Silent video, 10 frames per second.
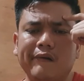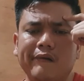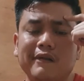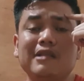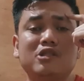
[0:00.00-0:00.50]

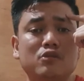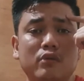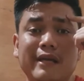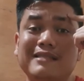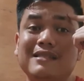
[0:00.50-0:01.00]

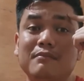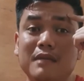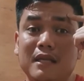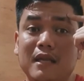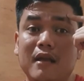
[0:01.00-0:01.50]
destroys the
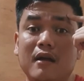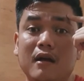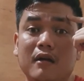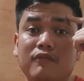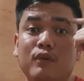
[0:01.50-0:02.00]
meaning
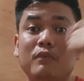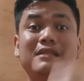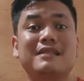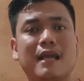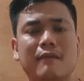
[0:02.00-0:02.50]
of what we
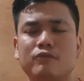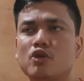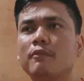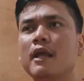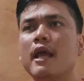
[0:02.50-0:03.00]
say.
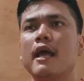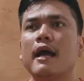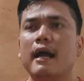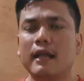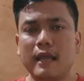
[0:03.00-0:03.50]
So
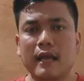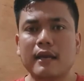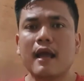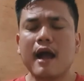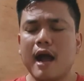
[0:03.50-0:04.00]
again,
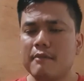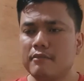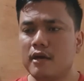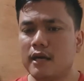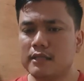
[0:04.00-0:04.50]
I'm
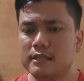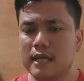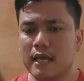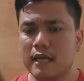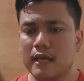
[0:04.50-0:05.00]
not
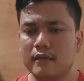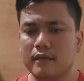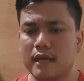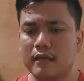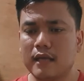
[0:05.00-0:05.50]
saying
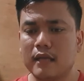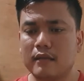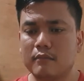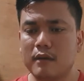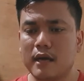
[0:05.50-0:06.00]
that it
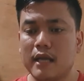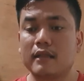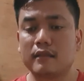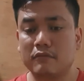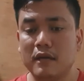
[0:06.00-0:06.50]

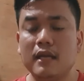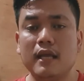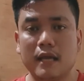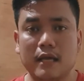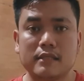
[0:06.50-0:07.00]
really
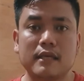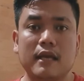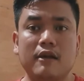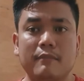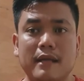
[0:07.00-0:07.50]
is a
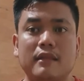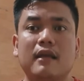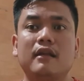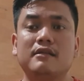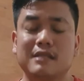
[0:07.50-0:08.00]

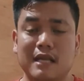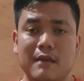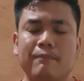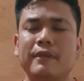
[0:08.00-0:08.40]
grammatical slip,